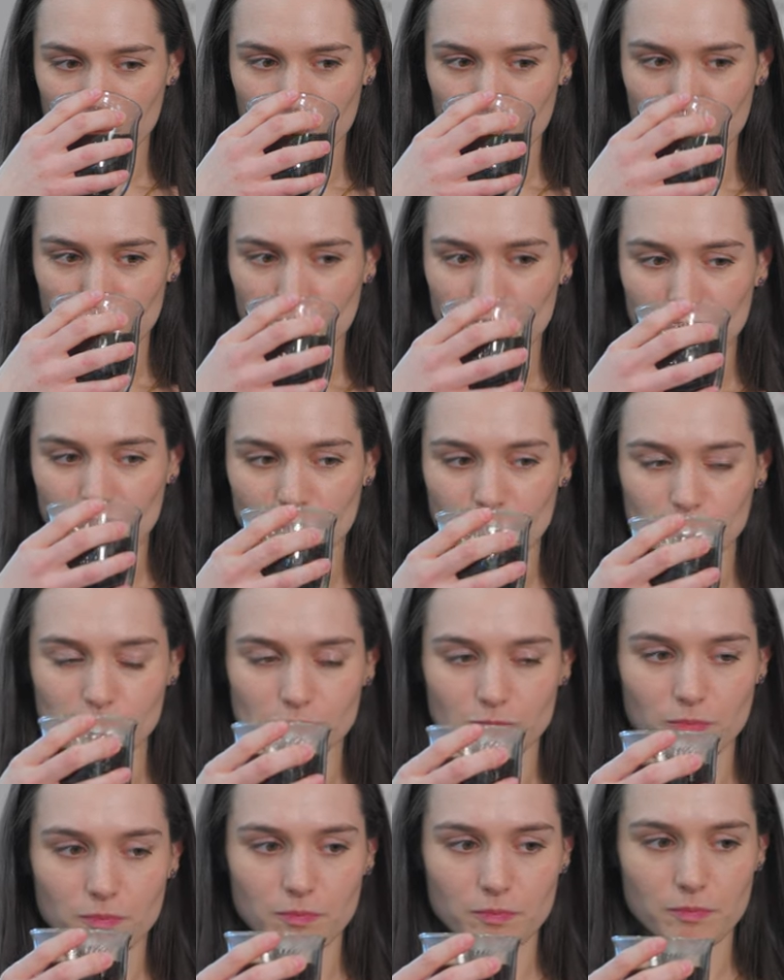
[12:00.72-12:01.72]

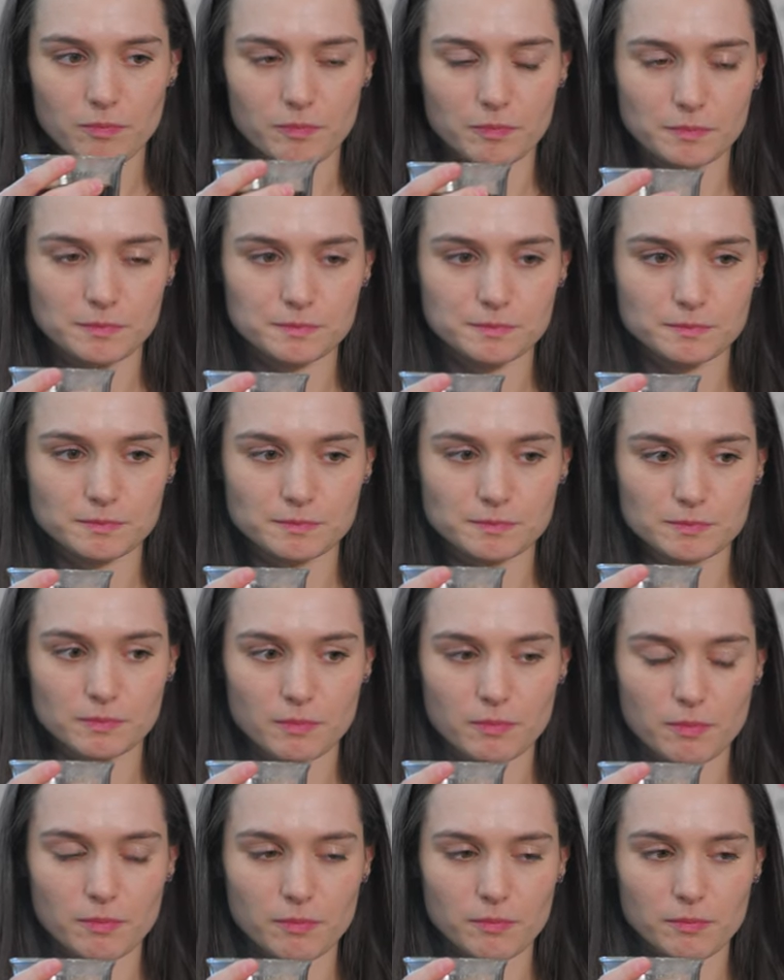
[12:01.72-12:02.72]

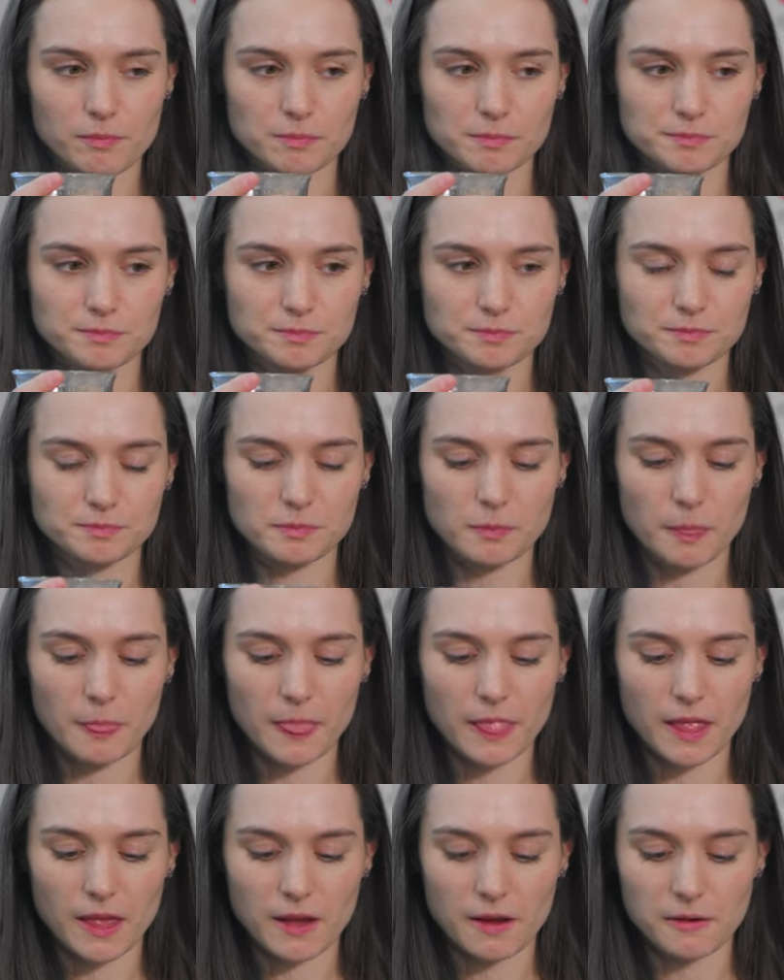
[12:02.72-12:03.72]

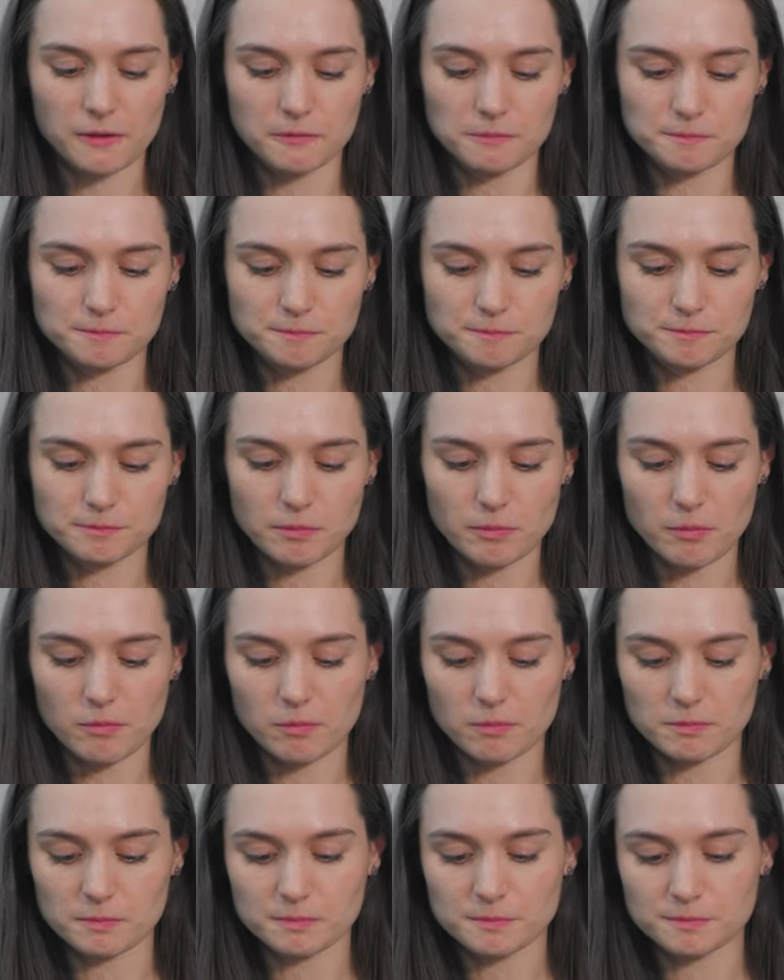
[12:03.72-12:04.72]

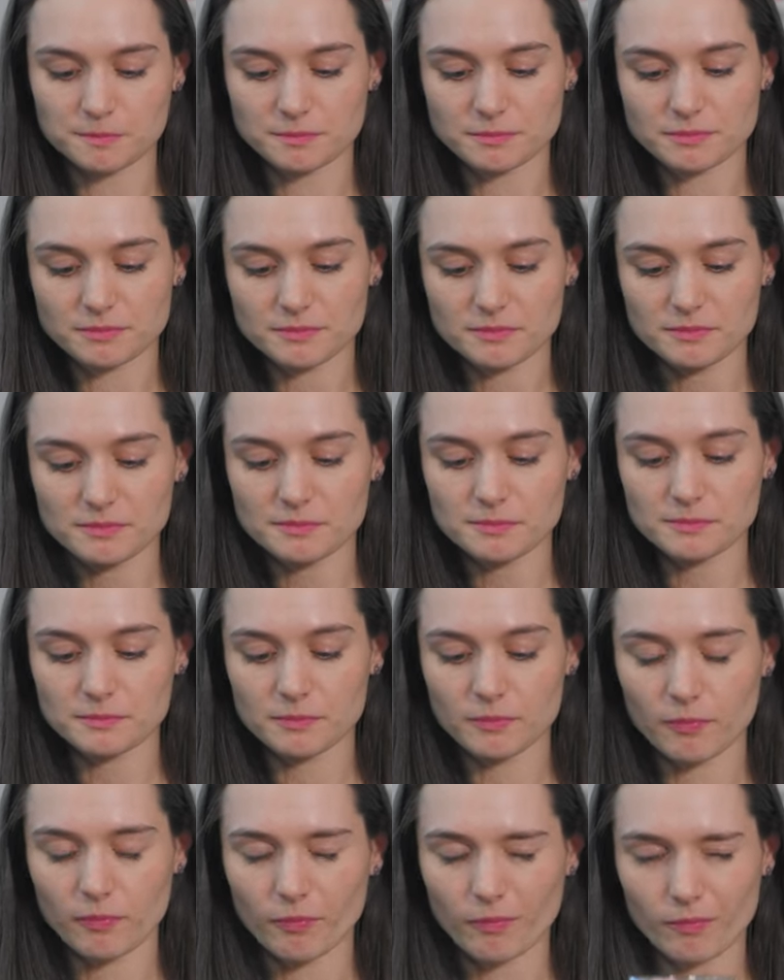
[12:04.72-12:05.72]

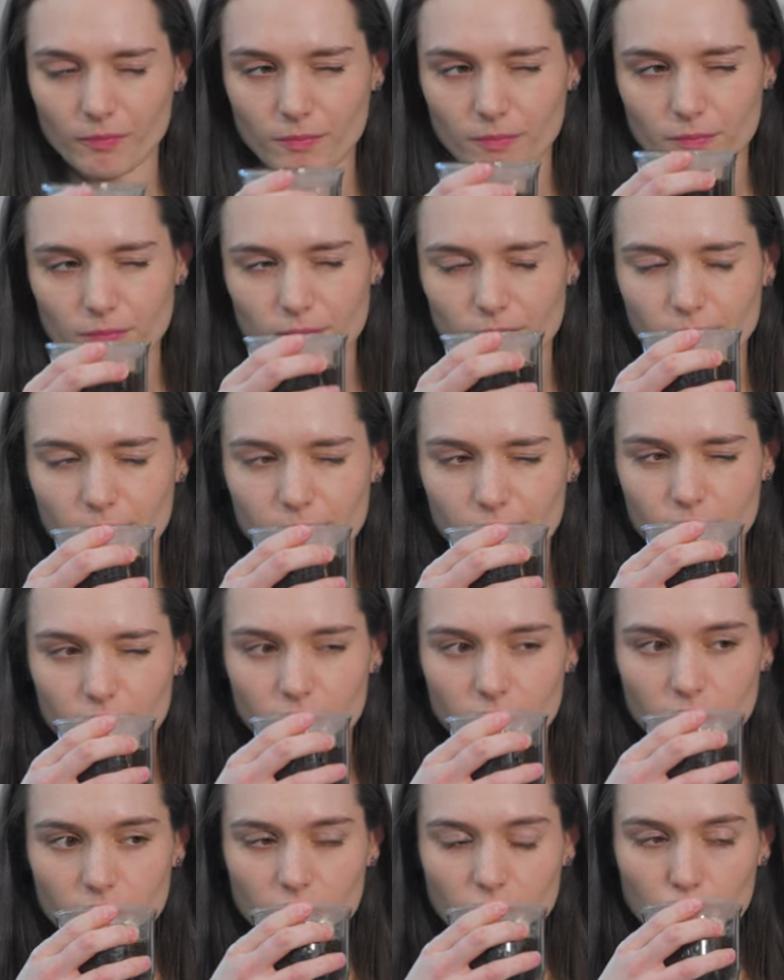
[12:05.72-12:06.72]

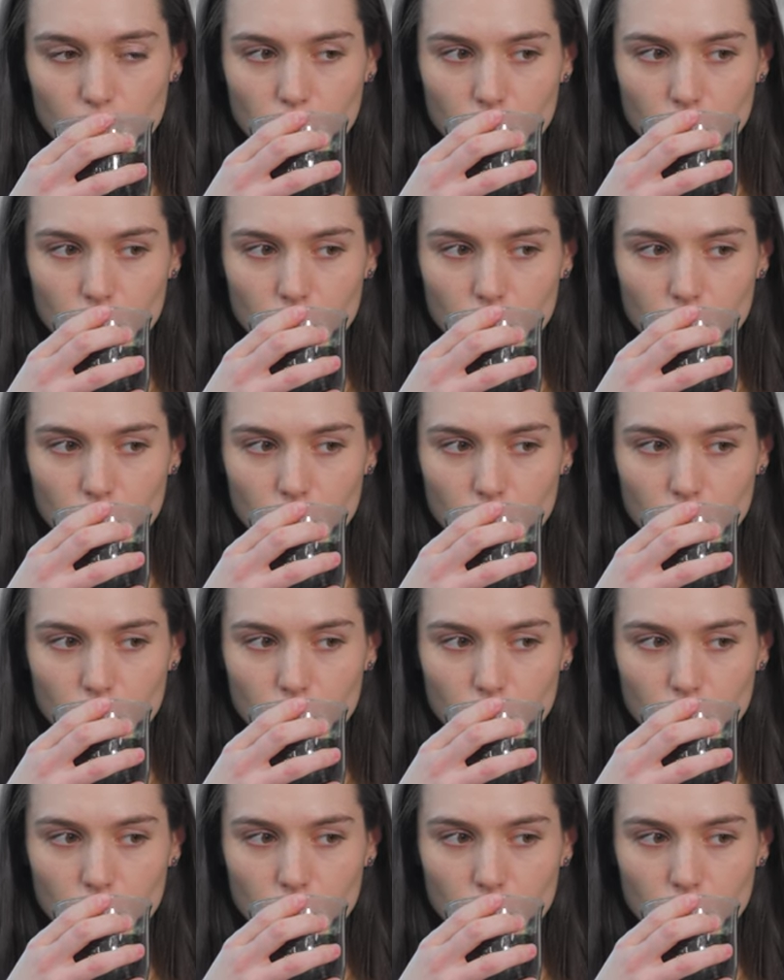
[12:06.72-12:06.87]
[no speech]